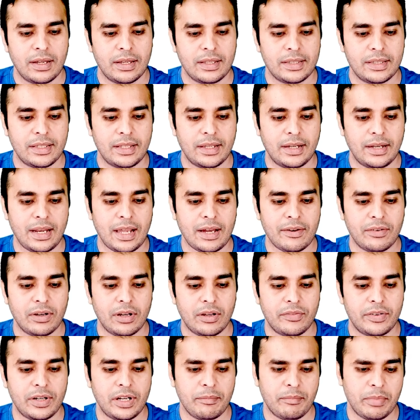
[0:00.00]
the level
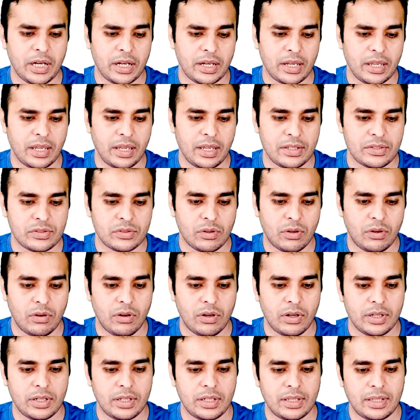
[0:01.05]
of debugging is
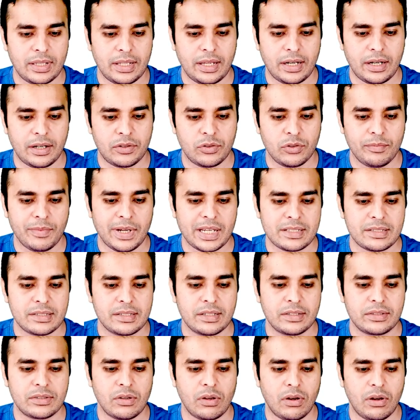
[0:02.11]
on. There are 2
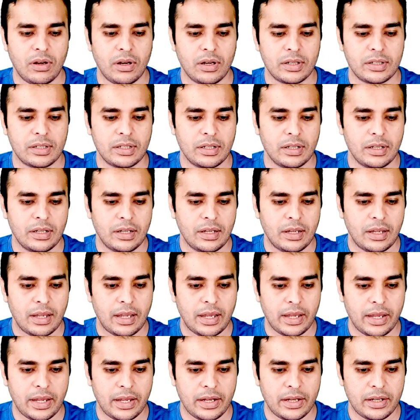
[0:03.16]
messages logged,
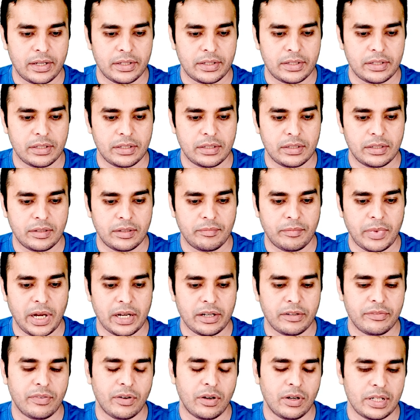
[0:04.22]
and by
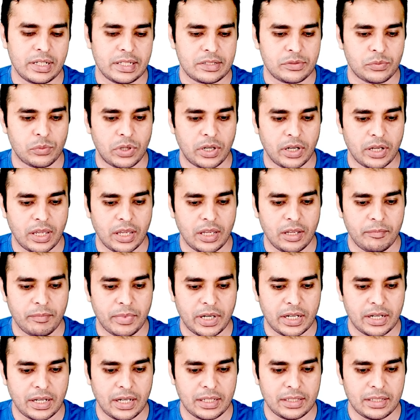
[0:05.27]
default it's working,
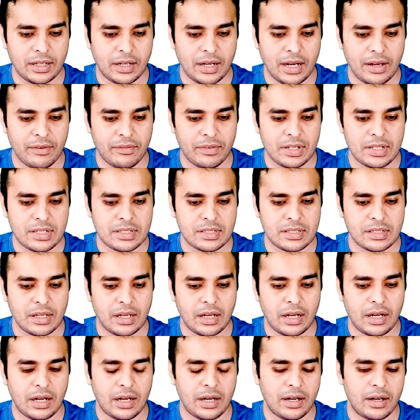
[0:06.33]
but other levels
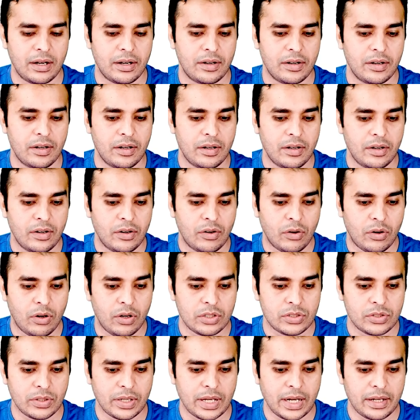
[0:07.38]
are
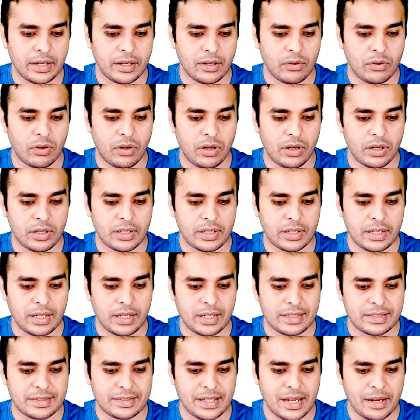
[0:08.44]
also getting logged
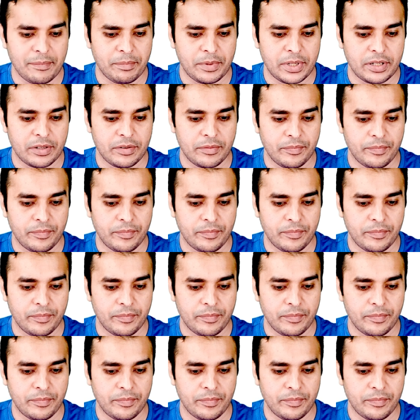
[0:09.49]
except